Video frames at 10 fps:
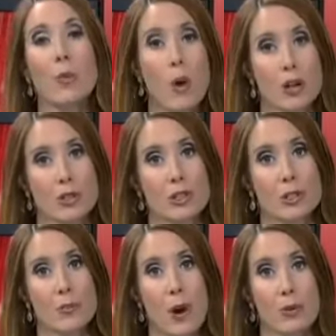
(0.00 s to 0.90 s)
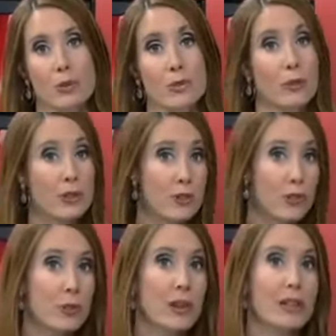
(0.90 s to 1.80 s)
the Washington Post, the first of
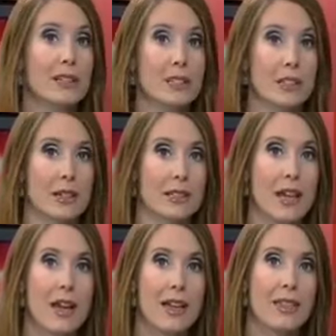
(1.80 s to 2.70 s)
three in a series